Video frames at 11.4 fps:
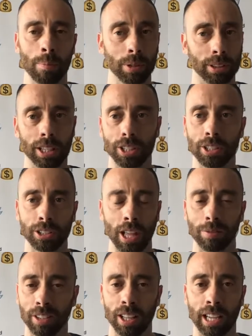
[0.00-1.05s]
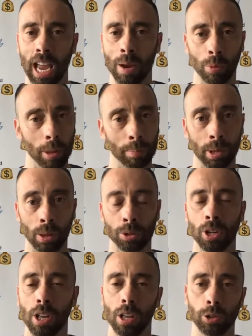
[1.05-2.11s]
But this is definitely a game where the Bills
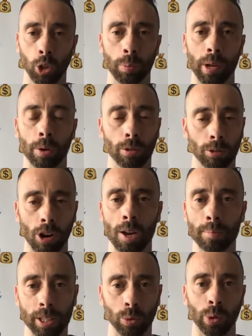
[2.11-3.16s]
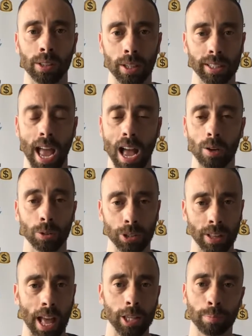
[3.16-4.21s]
should be able to run between the tackles, and
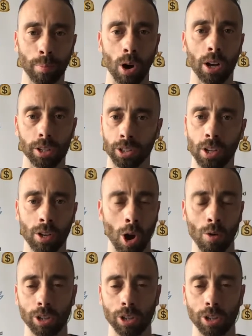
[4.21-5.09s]
that's Moss over